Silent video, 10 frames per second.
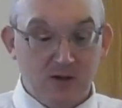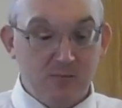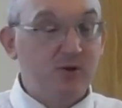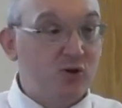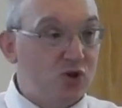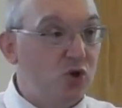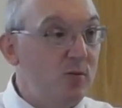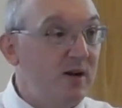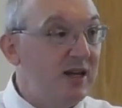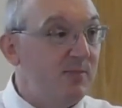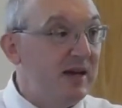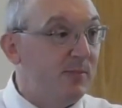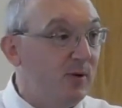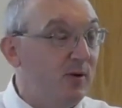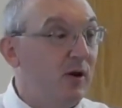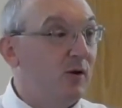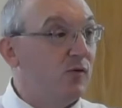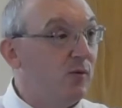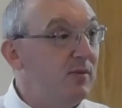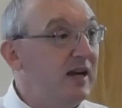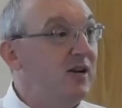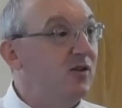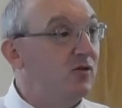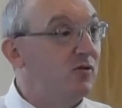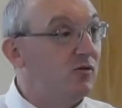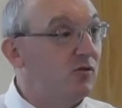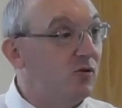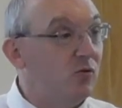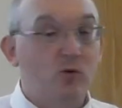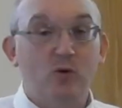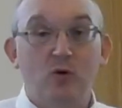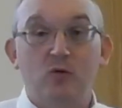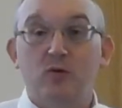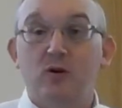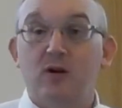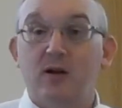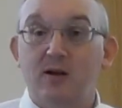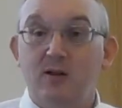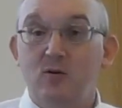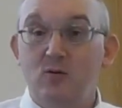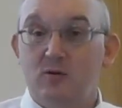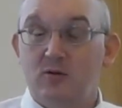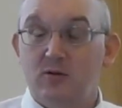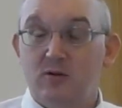But there's too many people for me to rule over alone.